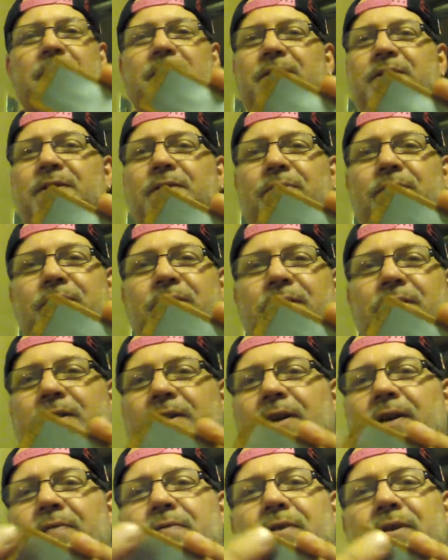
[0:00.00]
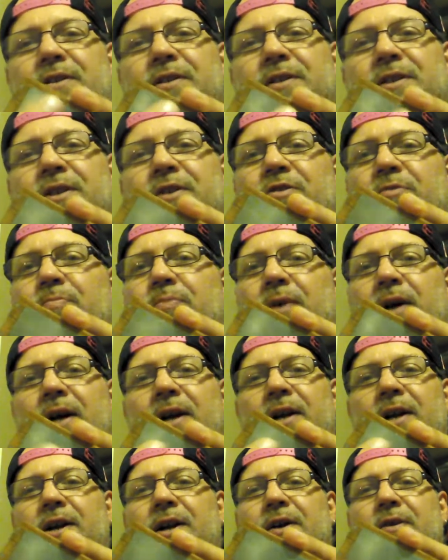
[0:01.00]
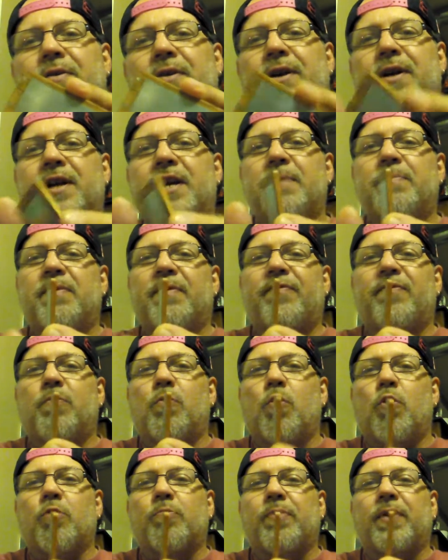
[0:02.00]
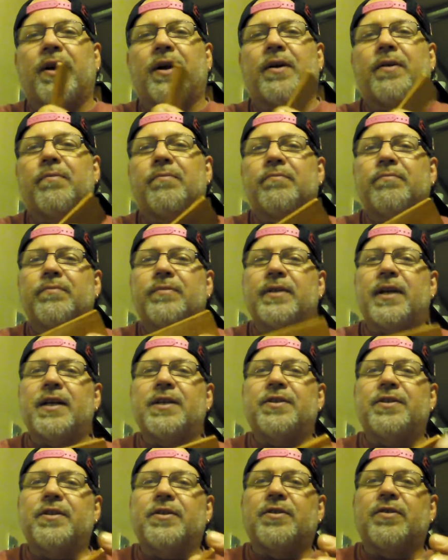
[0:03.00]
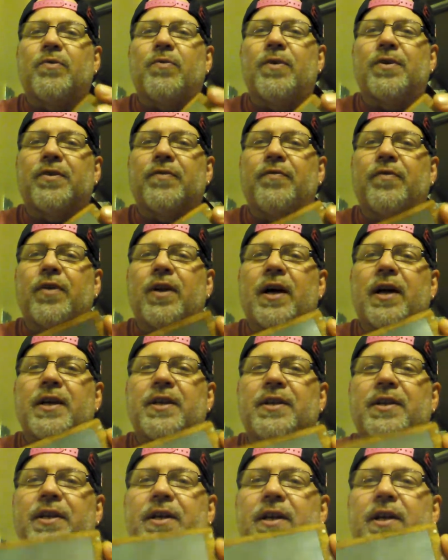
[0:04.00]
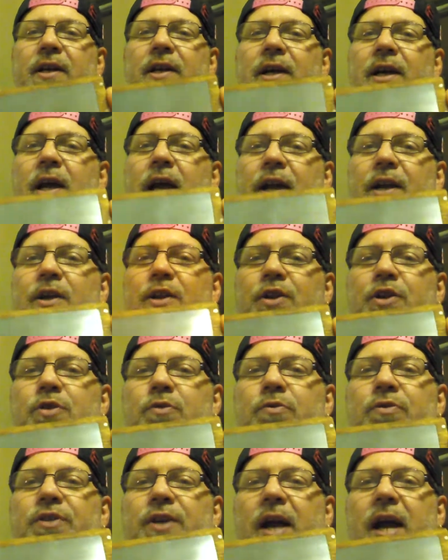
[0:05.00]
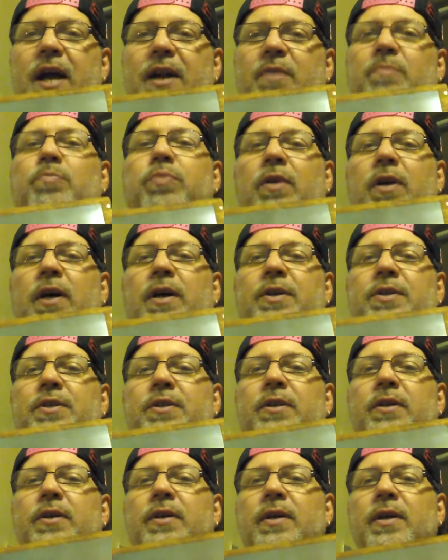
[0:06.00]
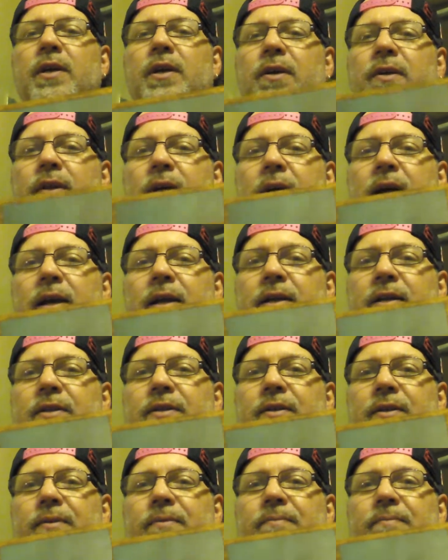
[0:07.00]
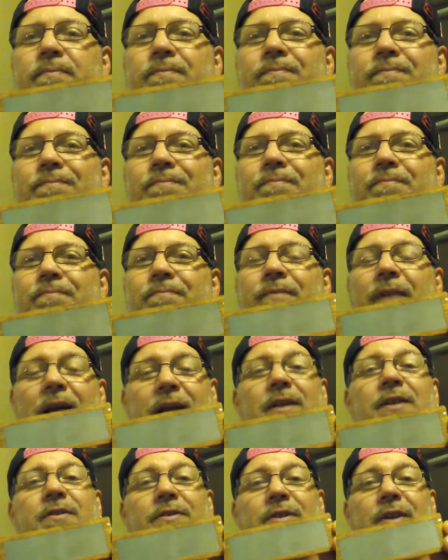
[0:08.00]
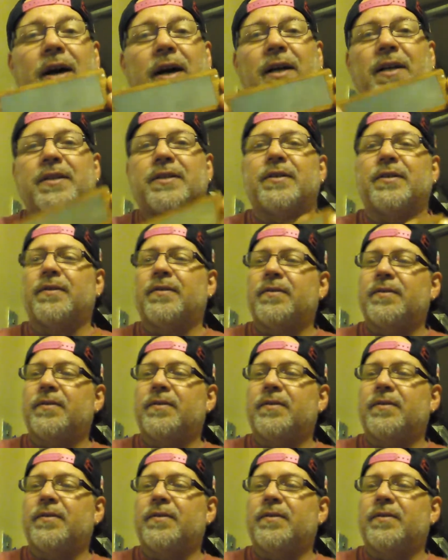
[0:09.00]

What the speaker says: still just love this steel plate in there to keep it from warping. That's just a wonderful idea and a huge added plus. That is nice.